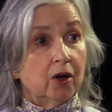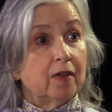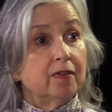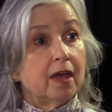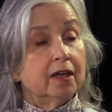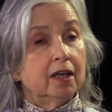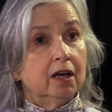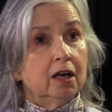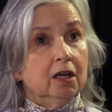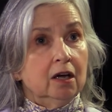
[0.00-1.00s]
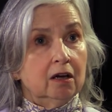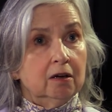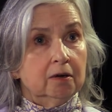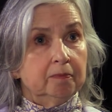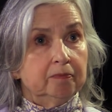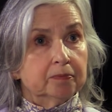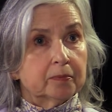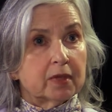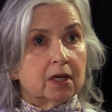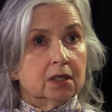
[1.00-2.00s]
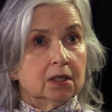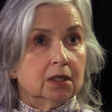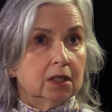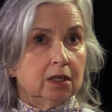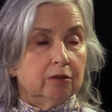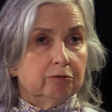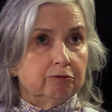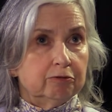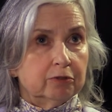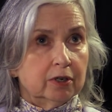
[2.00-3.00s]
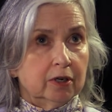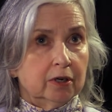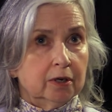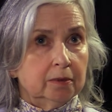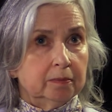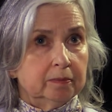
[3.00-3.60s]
and they can give, I